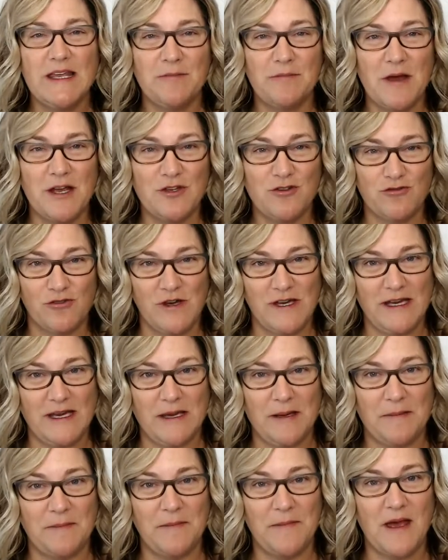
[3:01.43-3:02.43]
in my
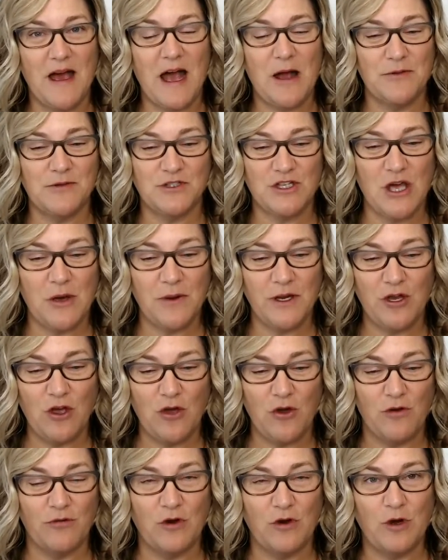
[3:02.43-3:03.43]
dream, I was going
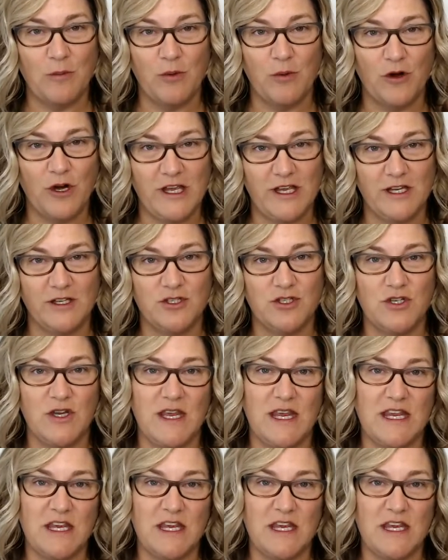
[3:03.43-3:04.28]
over a bridge.